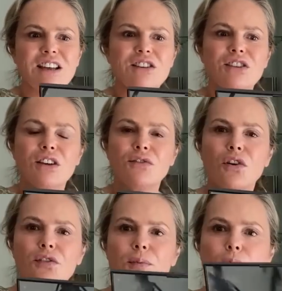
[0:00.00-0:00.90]
So you've
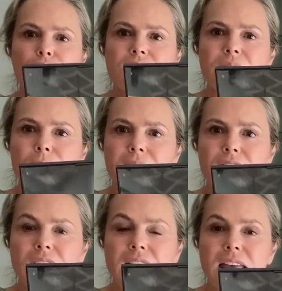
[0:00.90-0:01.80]
got the bronzing
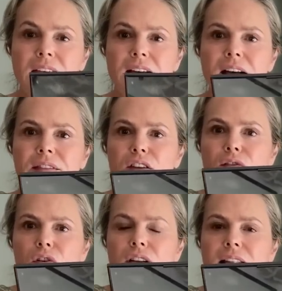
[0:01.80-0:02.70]
powder here and then
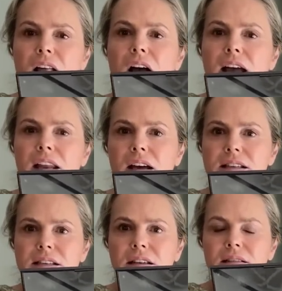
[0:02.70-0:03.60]
you've got a little
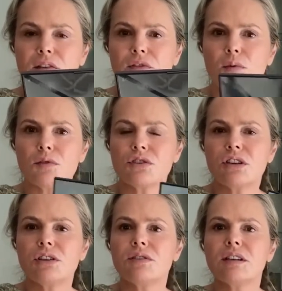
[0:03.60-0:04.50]
highlighter if you want to
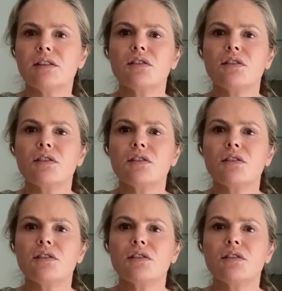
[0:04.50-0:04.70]
use it.